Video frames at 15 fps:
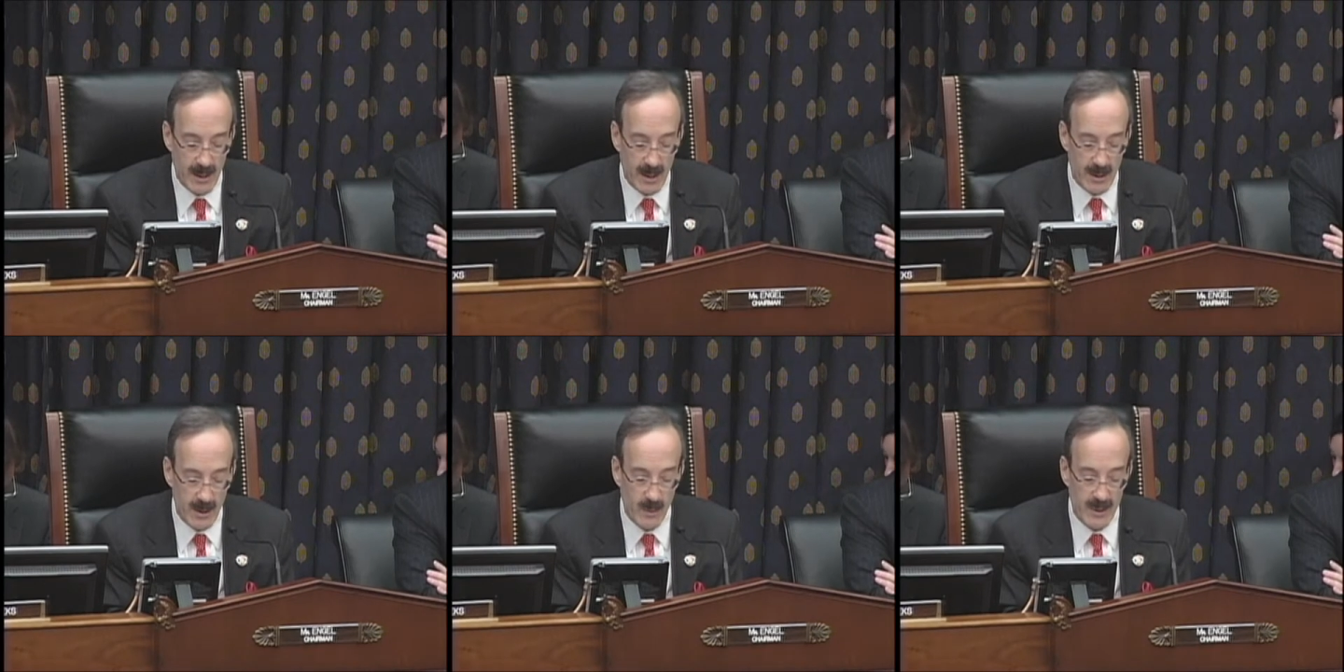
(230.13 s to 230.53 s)

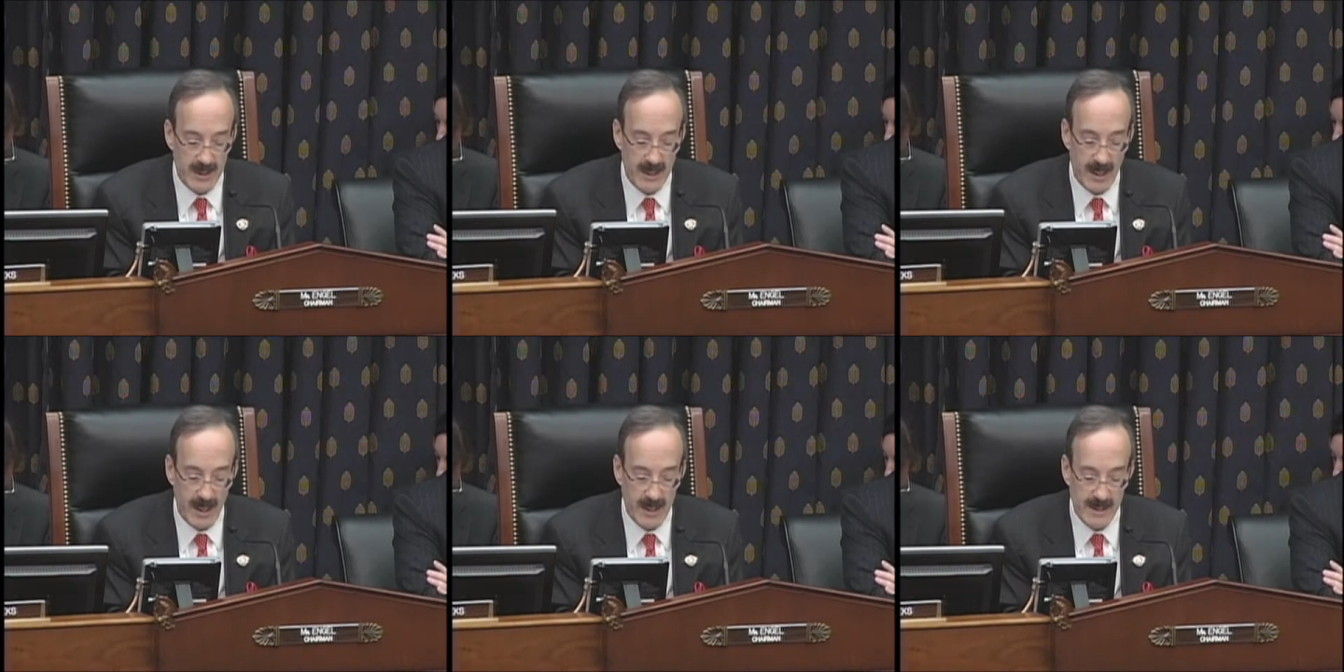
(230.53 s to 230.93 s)

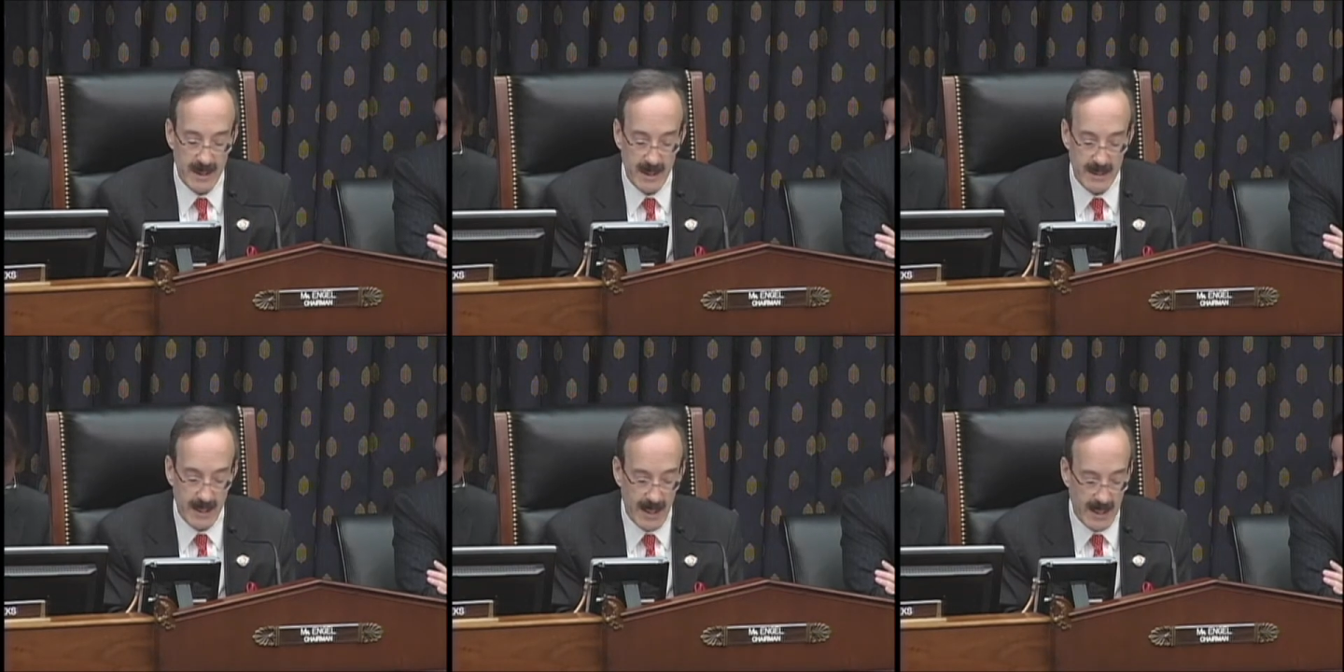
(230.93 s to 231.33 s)

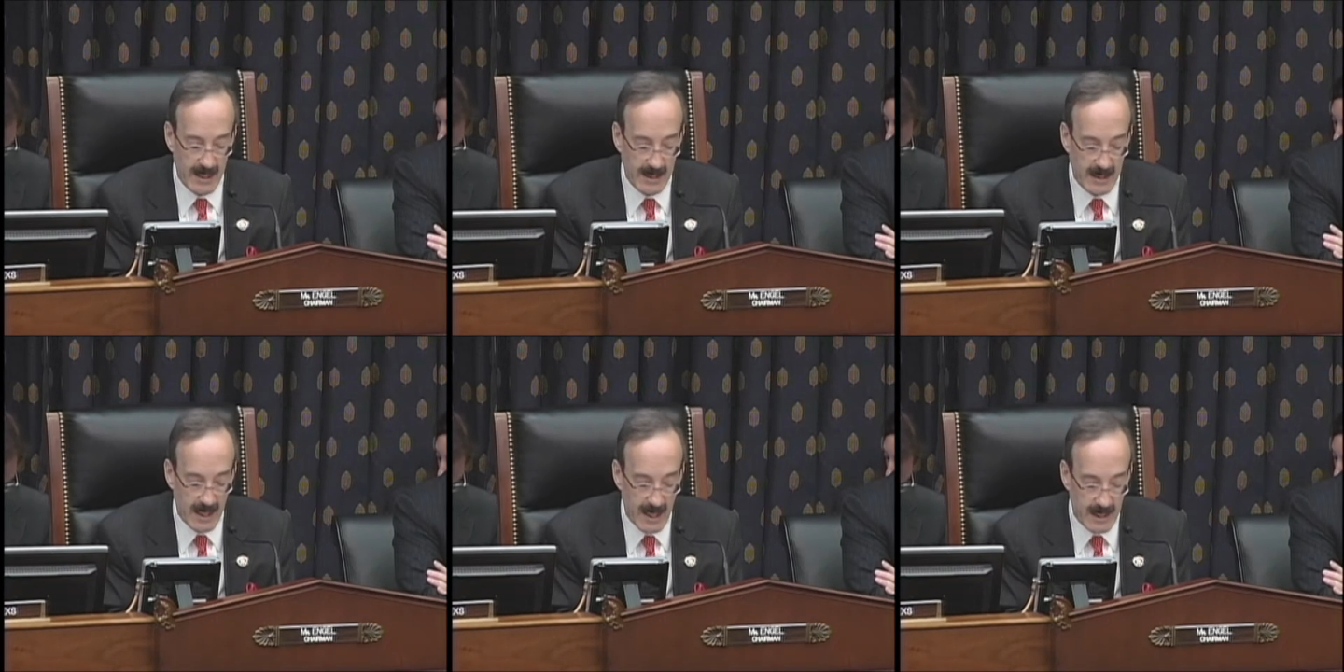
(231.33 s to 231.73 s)
USAID's Haiti
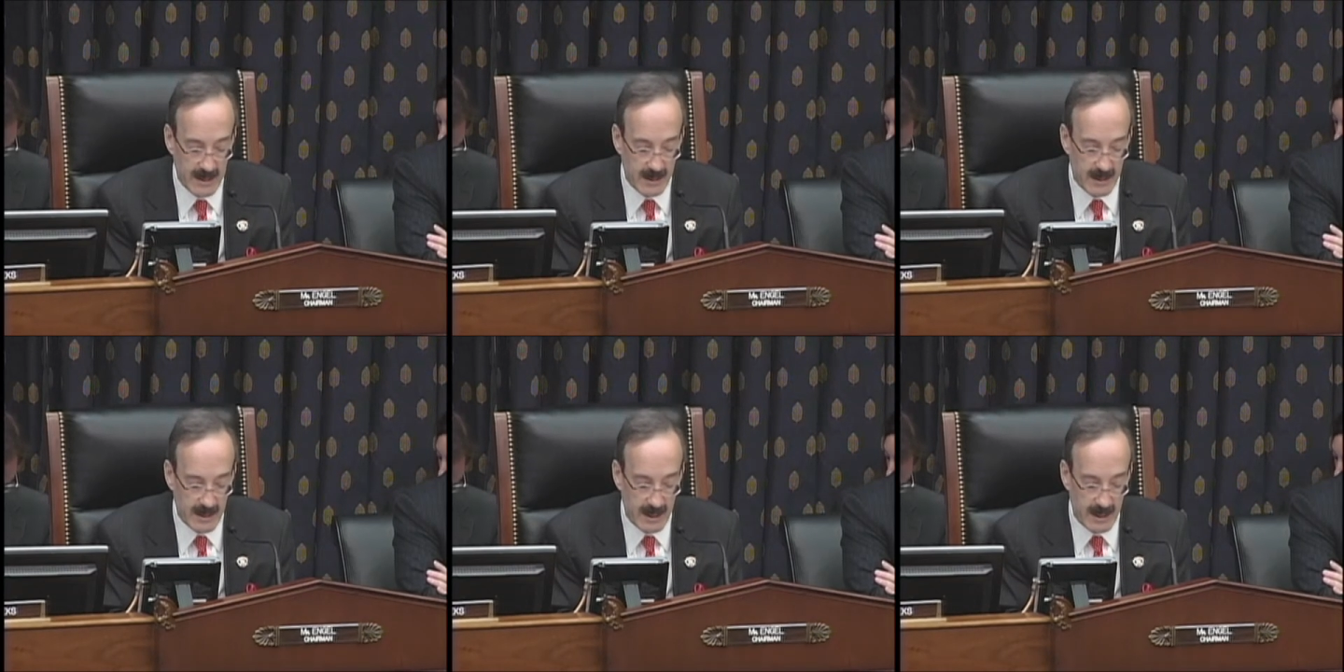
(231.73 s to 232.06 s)
Task